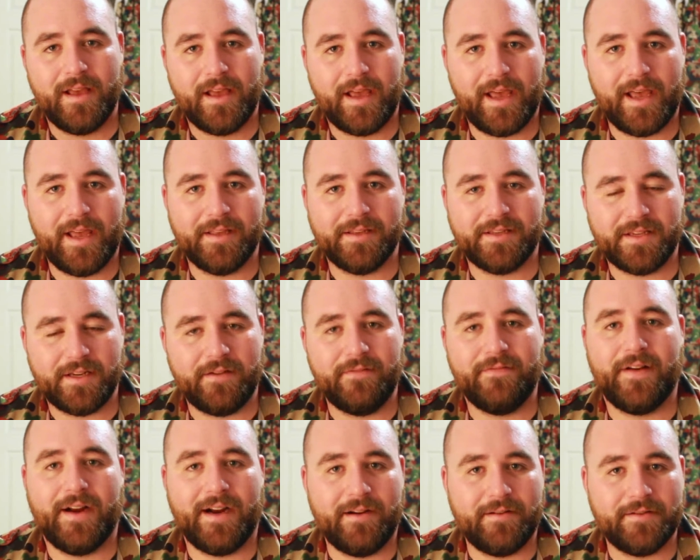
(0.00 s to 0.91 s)
And center
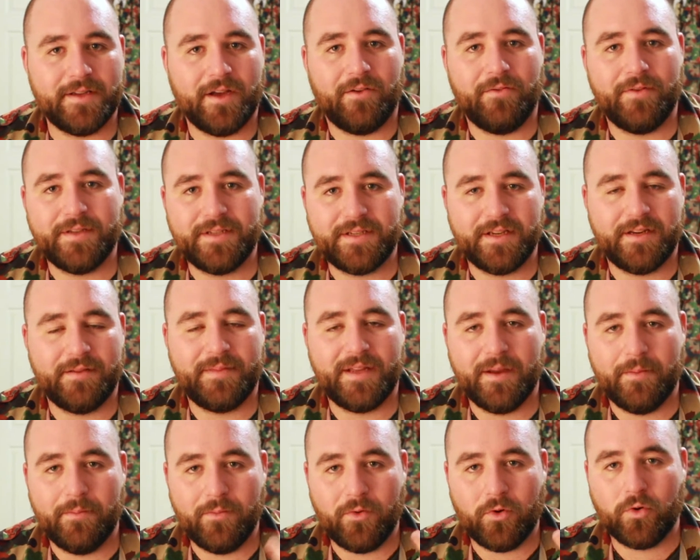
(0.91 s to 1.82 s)
fire is always going to be
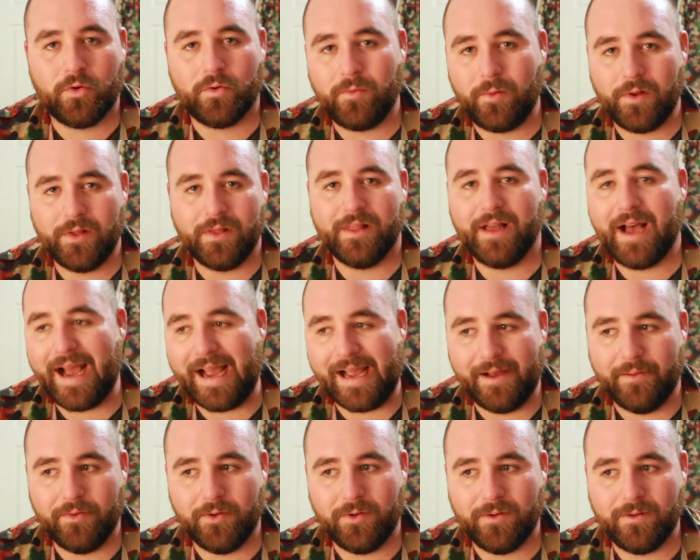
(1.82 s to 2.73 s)
a more
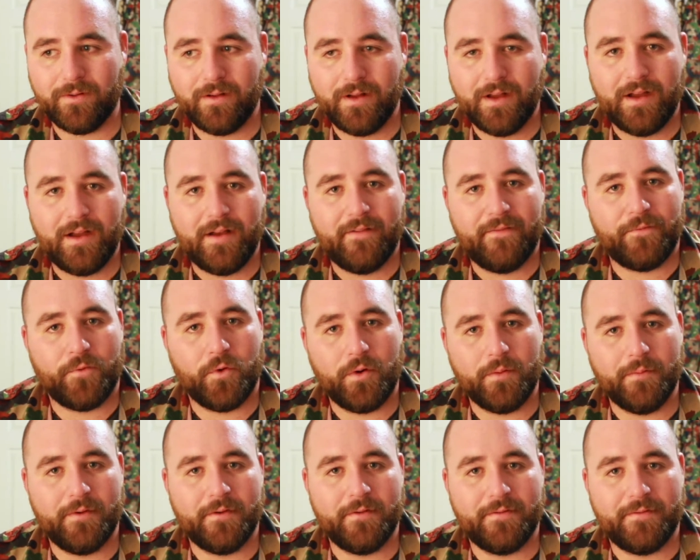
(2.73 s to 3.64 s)
reliable
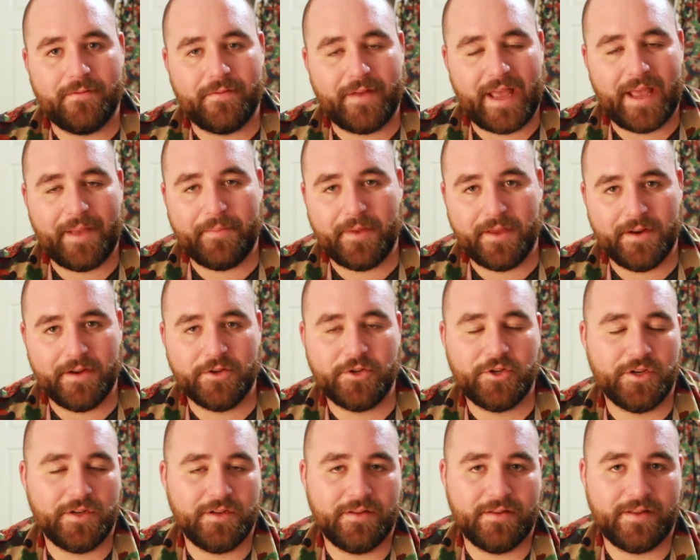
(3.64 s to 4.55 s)
form of
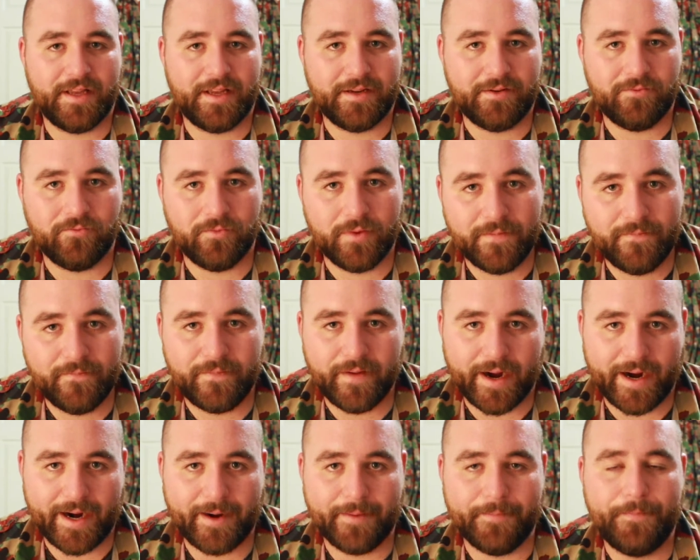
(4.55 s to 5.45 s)
ammunition than rim
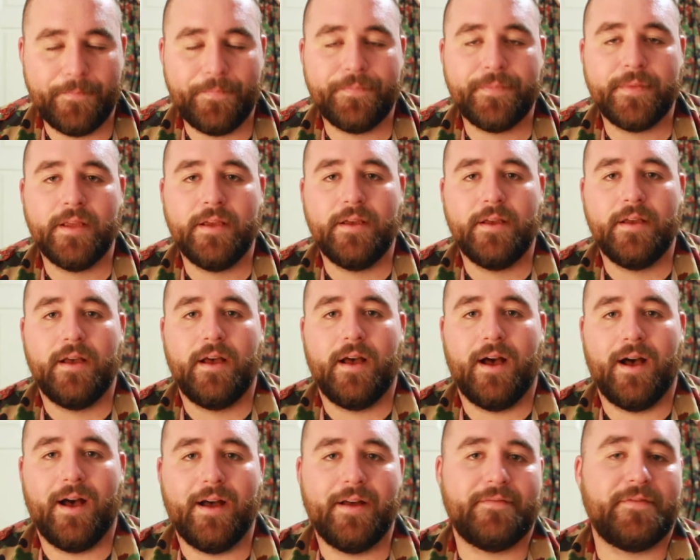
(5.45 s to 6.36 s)
fire.
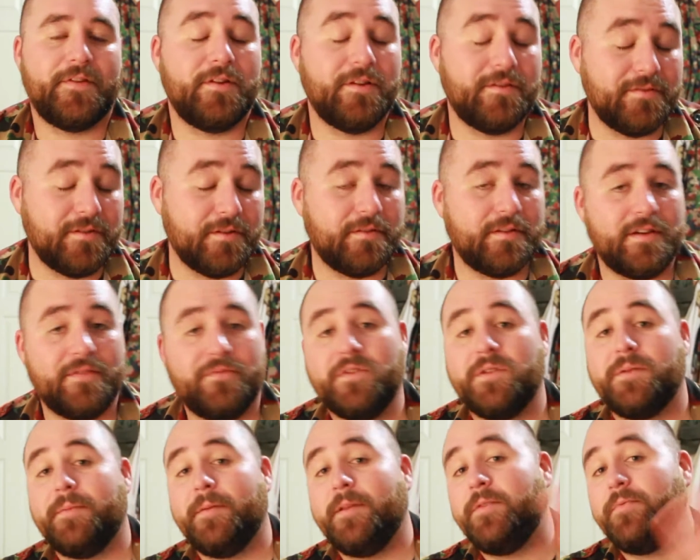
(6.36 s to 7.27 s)
If you don't know the
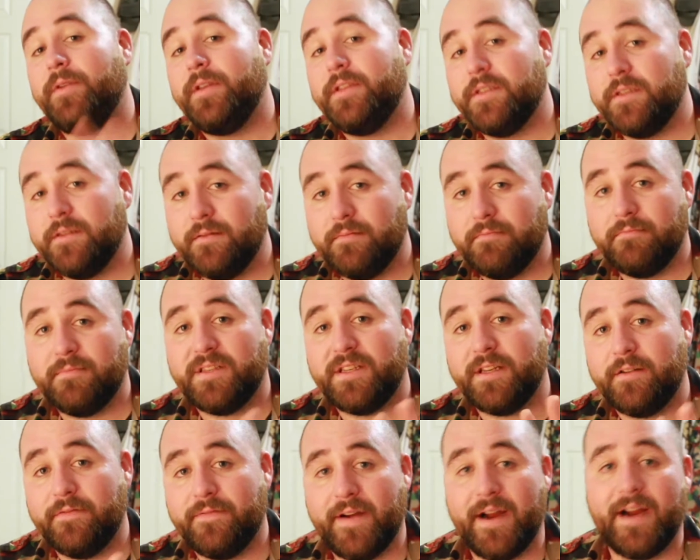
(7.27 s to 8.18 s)
difference between
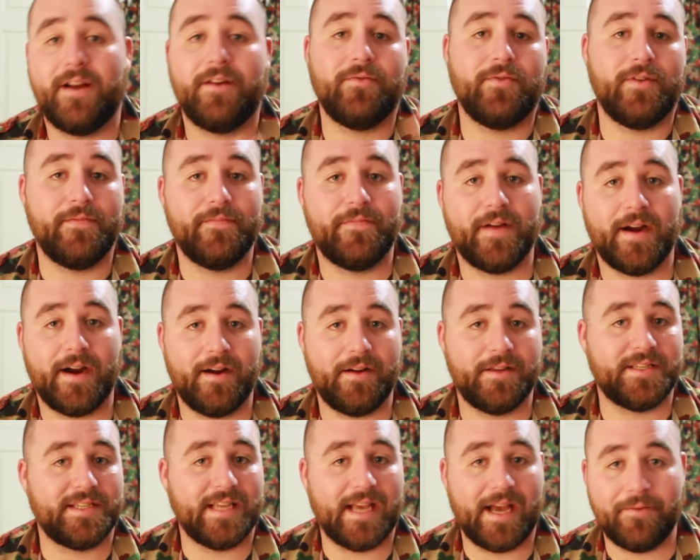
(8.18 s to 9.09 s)
center fire and rim fire,
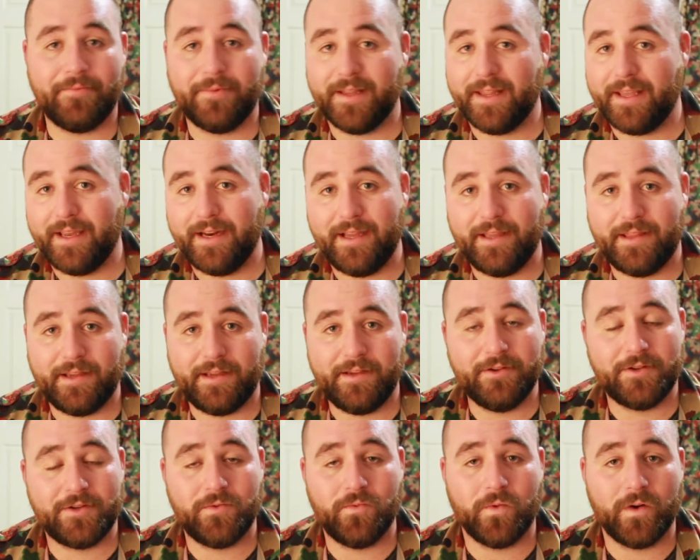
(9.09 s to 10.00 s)
it's not really anything you
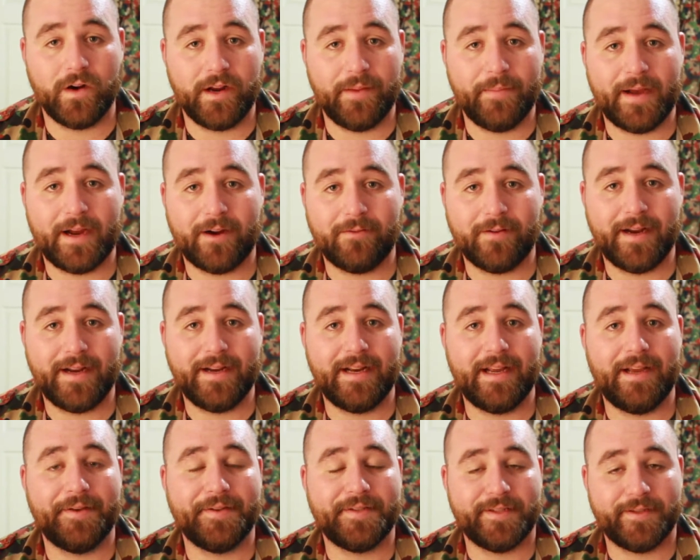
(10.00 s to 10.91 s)
should worry about right
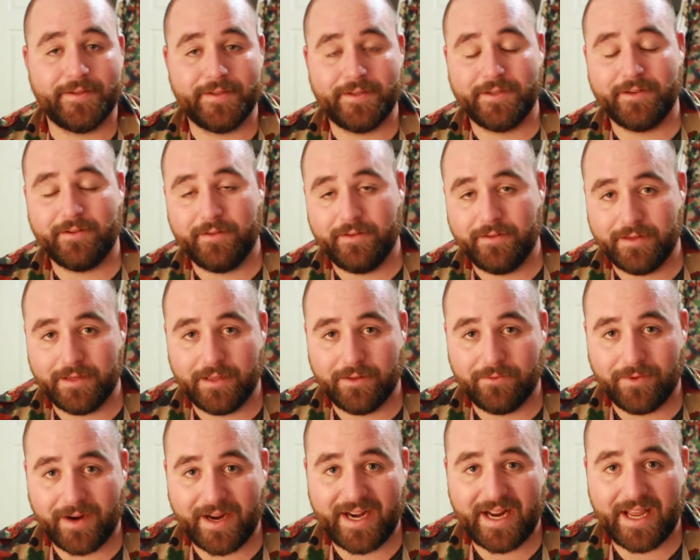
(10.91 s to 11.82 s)
now as long as you're using the
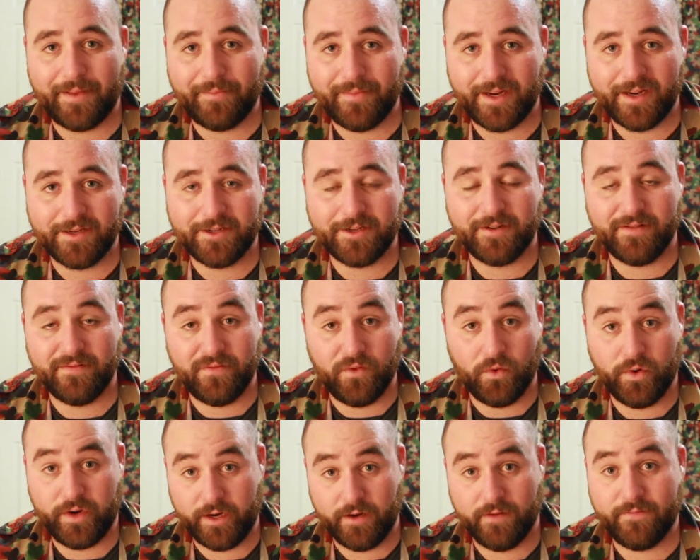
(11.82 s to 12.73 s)
right ammunition
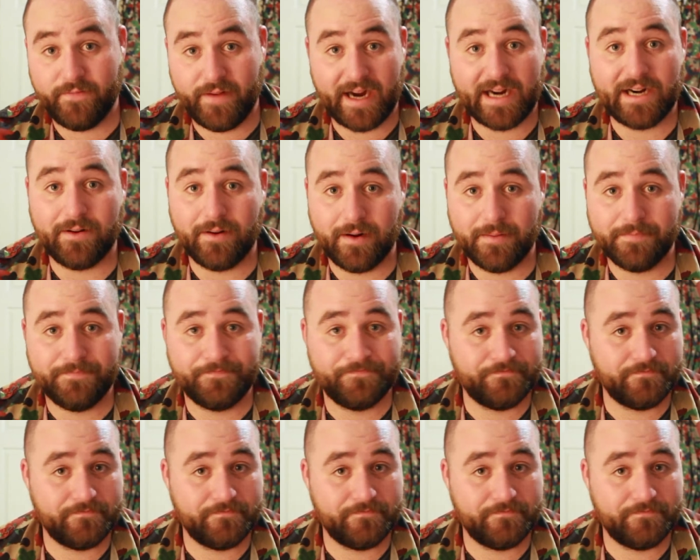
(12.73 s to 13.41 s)
for your firearm.